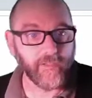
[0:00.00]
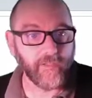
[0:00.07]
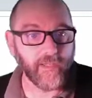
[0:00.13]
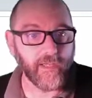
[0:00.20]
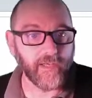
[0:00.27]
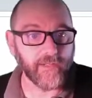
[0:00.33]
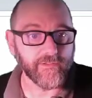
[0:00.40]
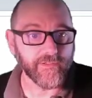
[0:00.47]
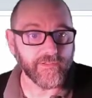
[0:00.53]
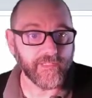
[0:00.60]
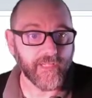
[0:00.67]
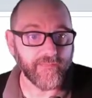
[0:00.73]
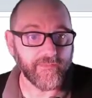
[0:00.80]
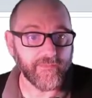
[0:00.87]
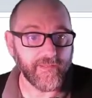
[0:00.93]
I'll just
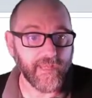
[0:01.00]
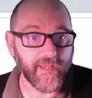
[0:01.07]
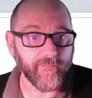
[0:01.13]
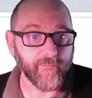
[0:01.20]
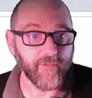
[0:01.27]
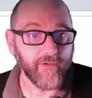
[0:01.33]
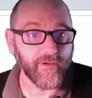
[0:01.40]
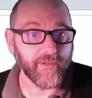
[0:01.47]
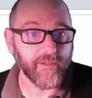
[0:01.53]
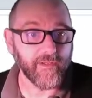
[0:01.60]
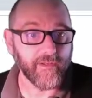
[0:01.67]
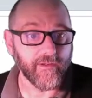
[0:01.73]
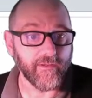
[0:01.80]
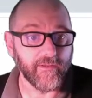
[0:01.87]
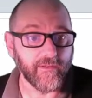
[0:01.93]
get the name wrong
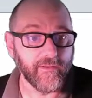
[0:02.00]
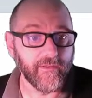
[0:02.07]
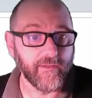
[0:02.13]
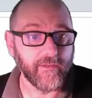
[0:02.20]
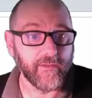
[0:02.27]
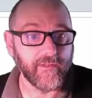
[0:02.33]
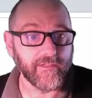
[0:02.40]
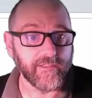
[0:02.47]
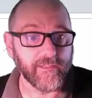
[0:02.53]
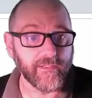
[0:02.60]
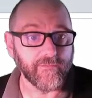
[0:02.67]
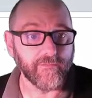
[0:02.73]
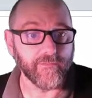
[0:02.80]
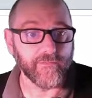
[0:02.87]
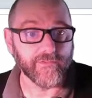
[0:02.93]
here.
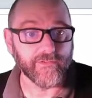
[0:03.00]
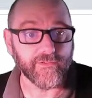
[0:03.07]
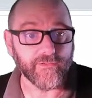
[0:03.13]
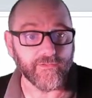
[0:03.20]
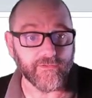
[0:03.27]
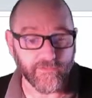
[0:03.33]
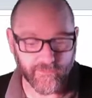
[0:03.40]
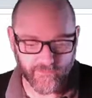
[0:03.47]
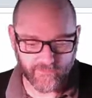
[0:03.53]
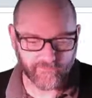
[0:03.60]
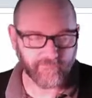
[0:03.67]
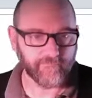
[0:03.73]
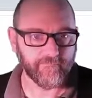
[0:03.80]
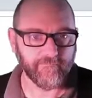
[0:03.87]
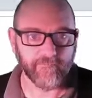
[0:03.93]
Delete from students,
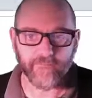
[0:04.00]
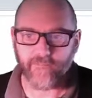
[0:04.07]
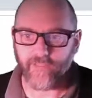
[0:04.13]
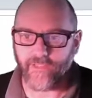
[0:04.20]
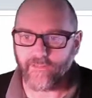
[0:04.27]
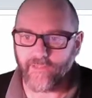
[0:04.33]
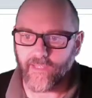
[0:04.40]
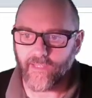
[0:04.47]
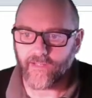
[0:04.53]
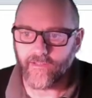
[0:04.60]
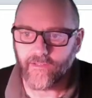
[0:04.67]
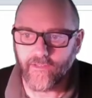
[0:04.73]
like that.